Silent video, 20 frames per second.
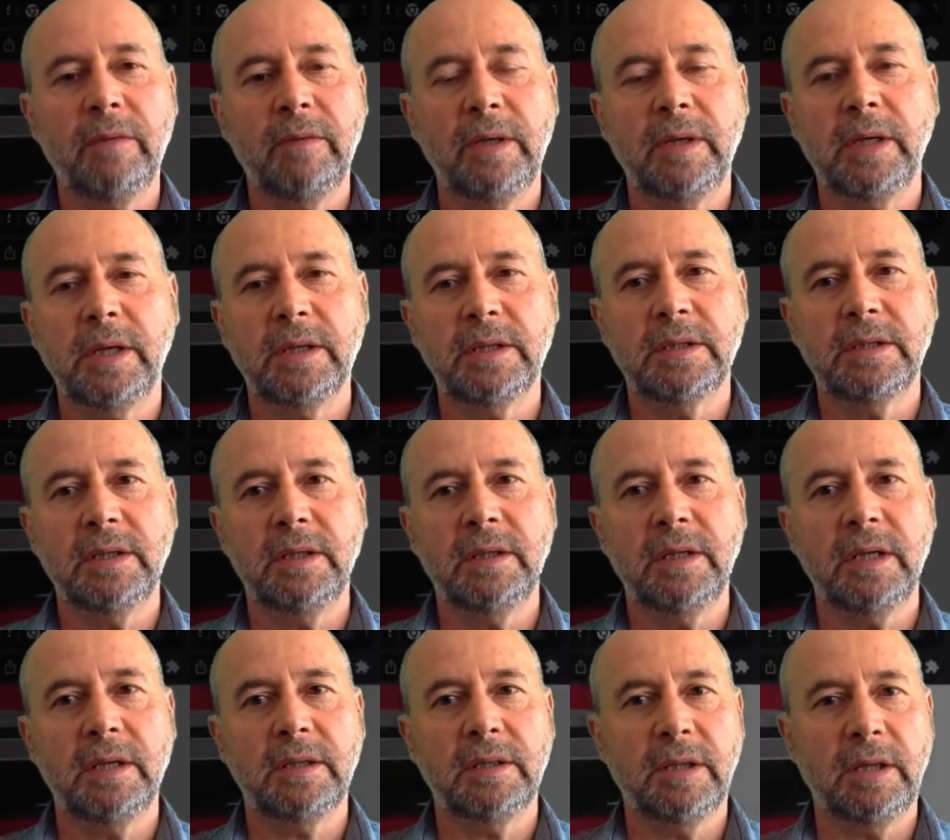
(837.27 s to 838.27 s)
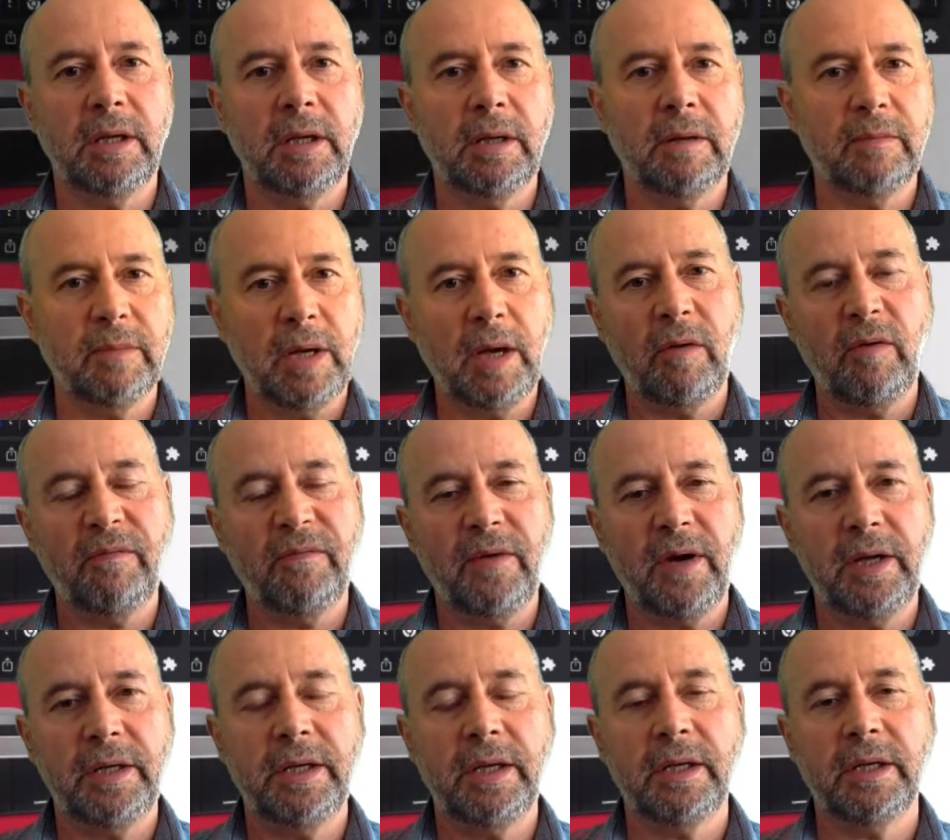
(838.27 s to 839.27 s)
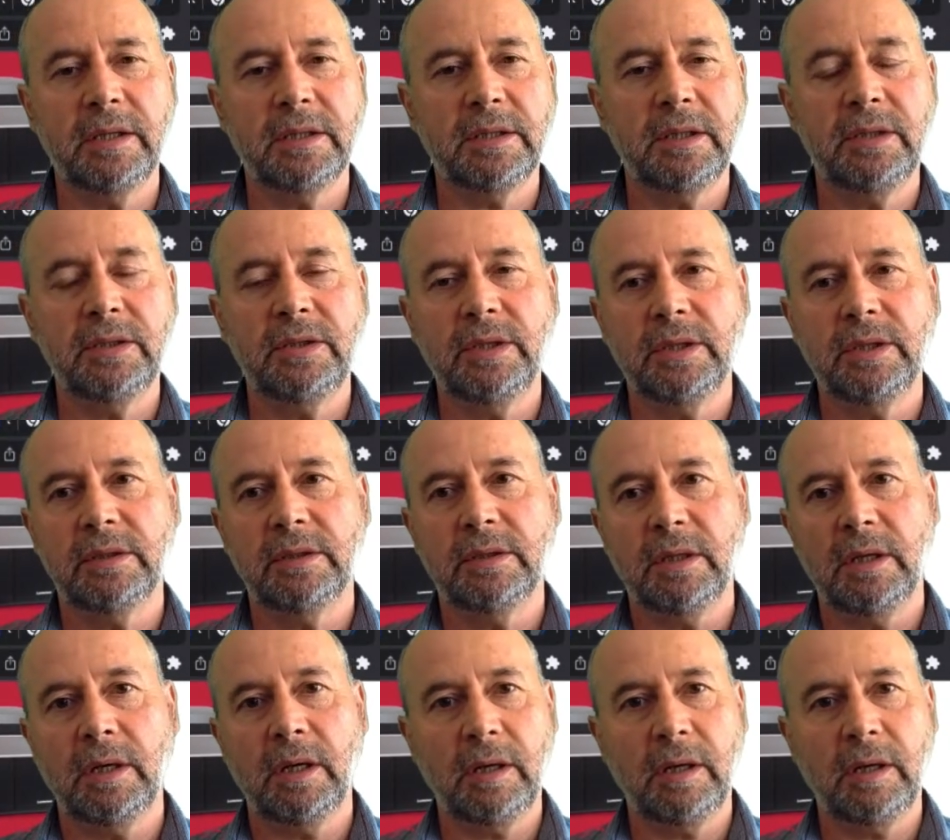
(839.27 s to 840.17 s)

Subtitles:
we can see that our finding is indeed